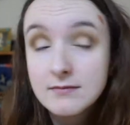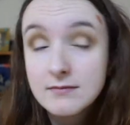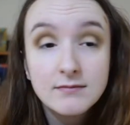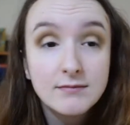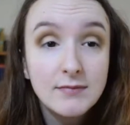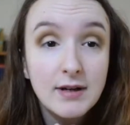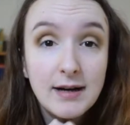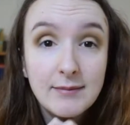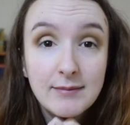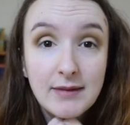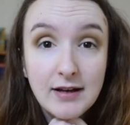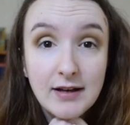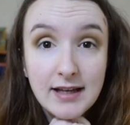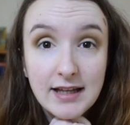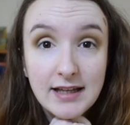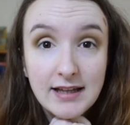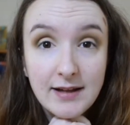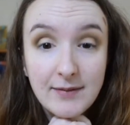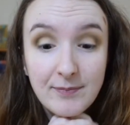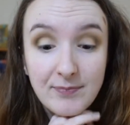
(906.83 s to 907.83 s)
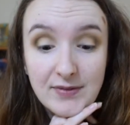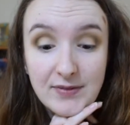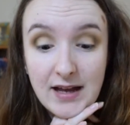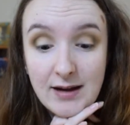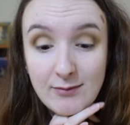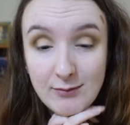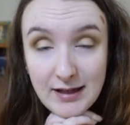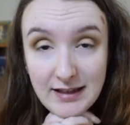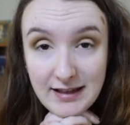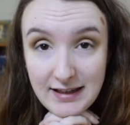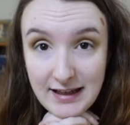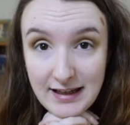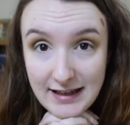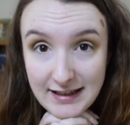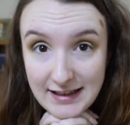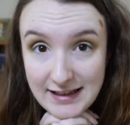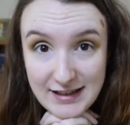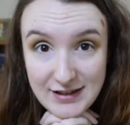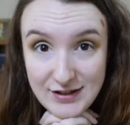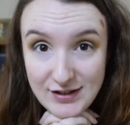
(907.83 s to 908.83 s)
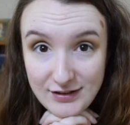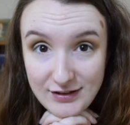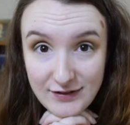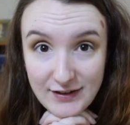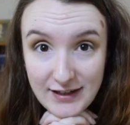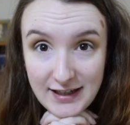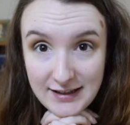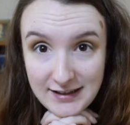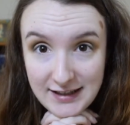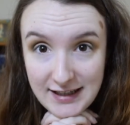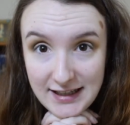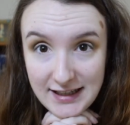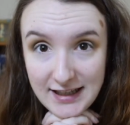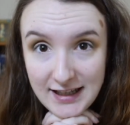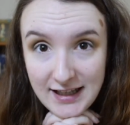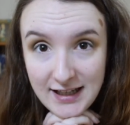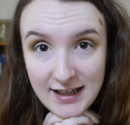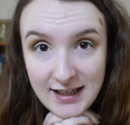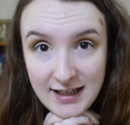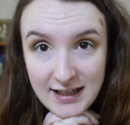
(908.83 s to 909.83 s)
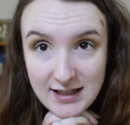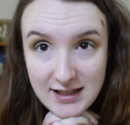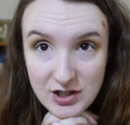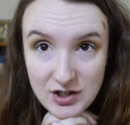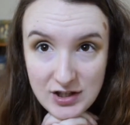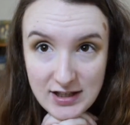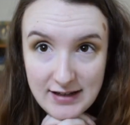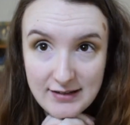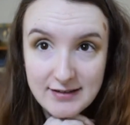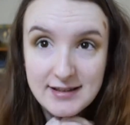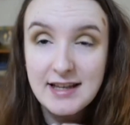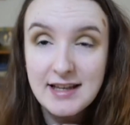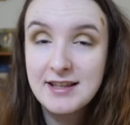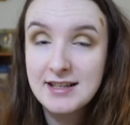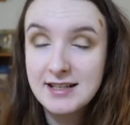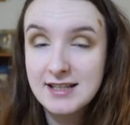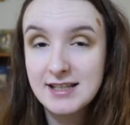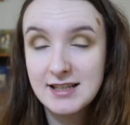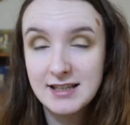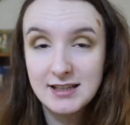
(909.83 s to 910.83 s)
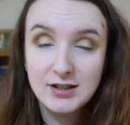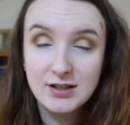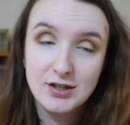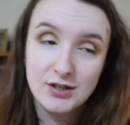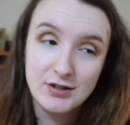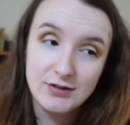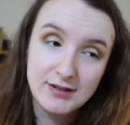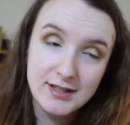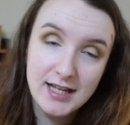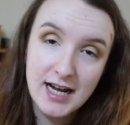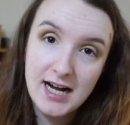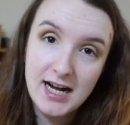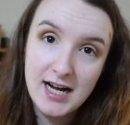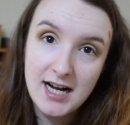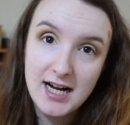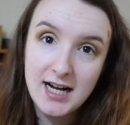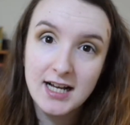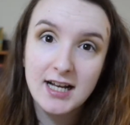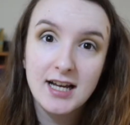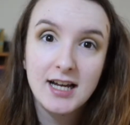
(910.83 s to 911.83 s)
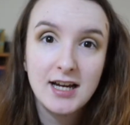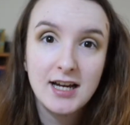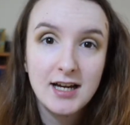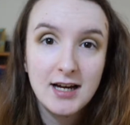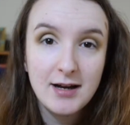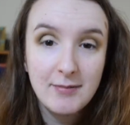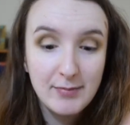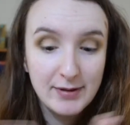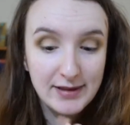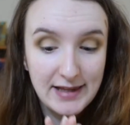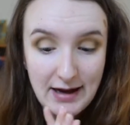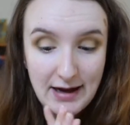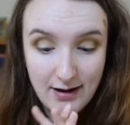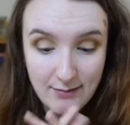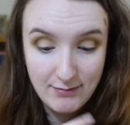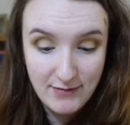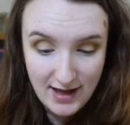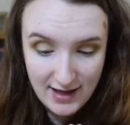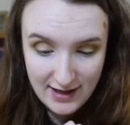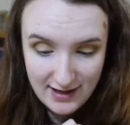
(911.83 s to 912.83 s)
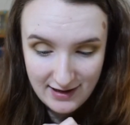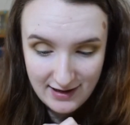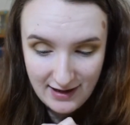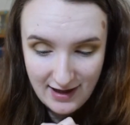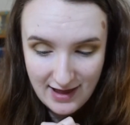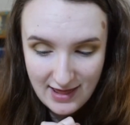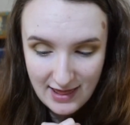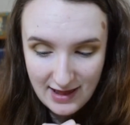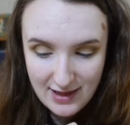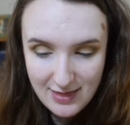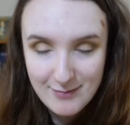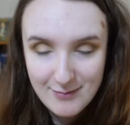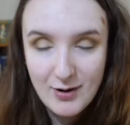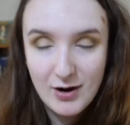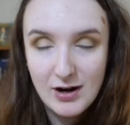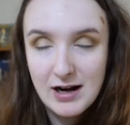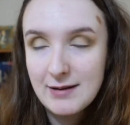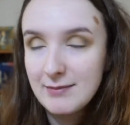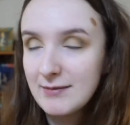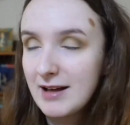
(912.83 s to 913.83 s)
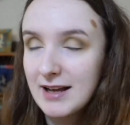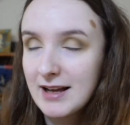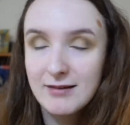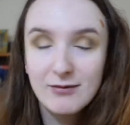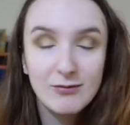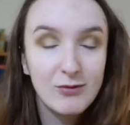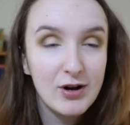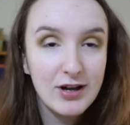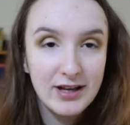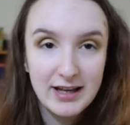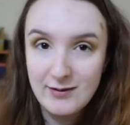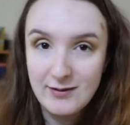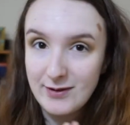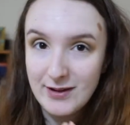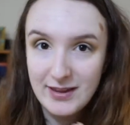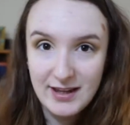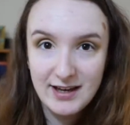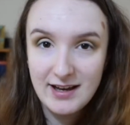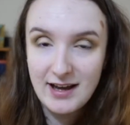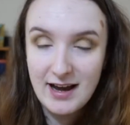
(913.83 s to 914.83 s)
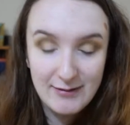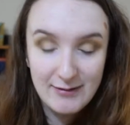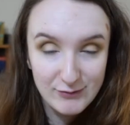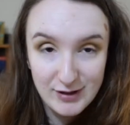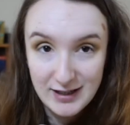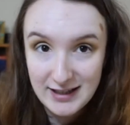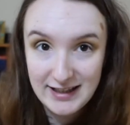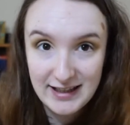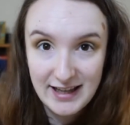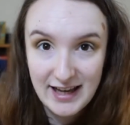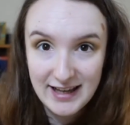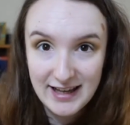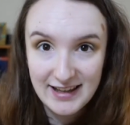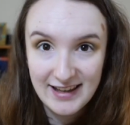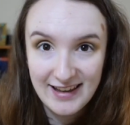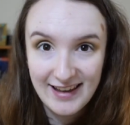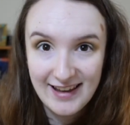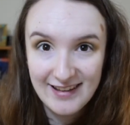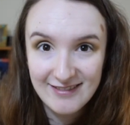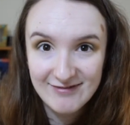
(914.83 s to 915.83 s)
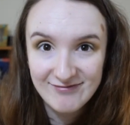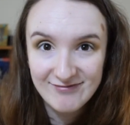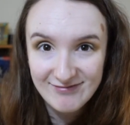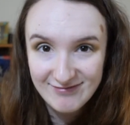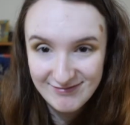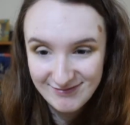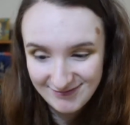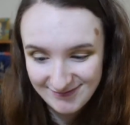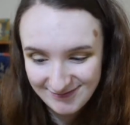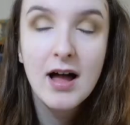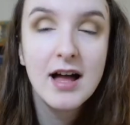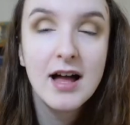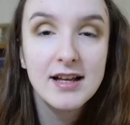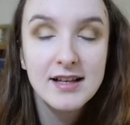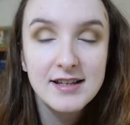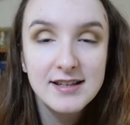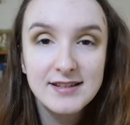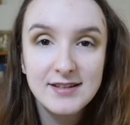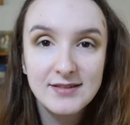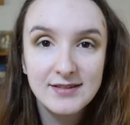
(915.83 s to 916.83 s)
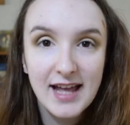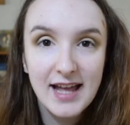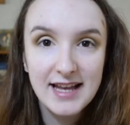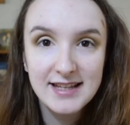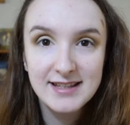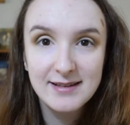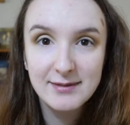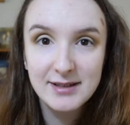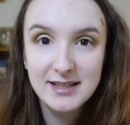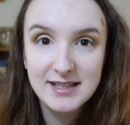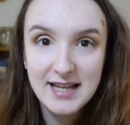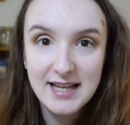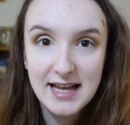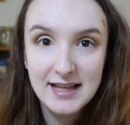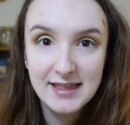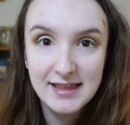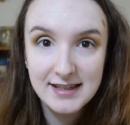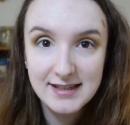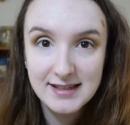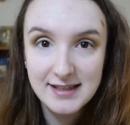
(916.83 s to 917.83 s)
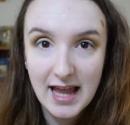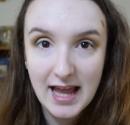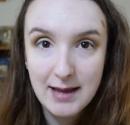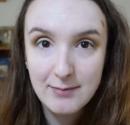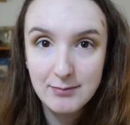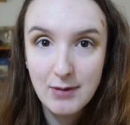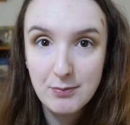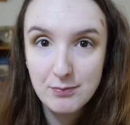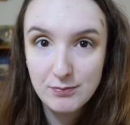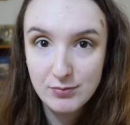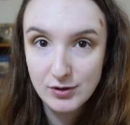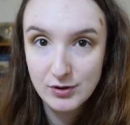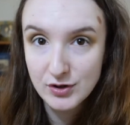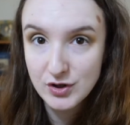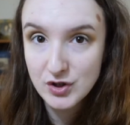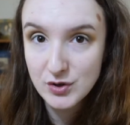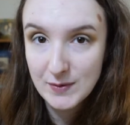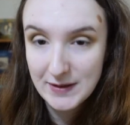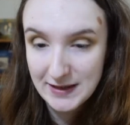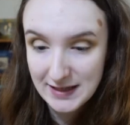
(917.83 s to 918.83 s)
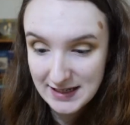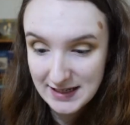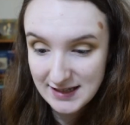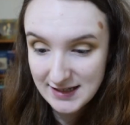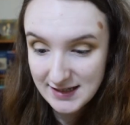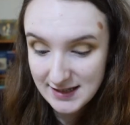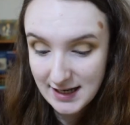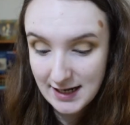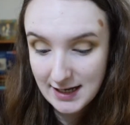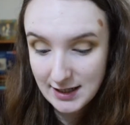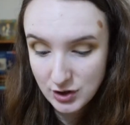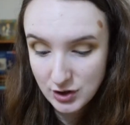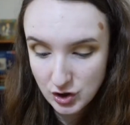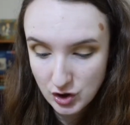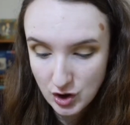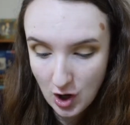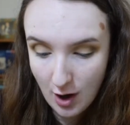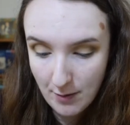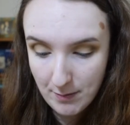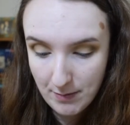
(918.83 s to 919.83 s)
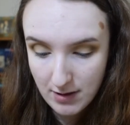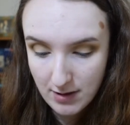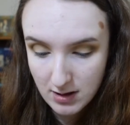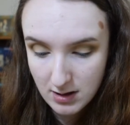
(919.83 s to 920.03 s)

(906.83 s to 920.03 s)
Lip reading: But I'm liking it. I'm really liking it so far. Like, initially I was like, this is a little too dark, but now I'm liking it. Like, the more I'm like working with it, I'm really liking it. So next I'm going to take the same brush with Inside Job,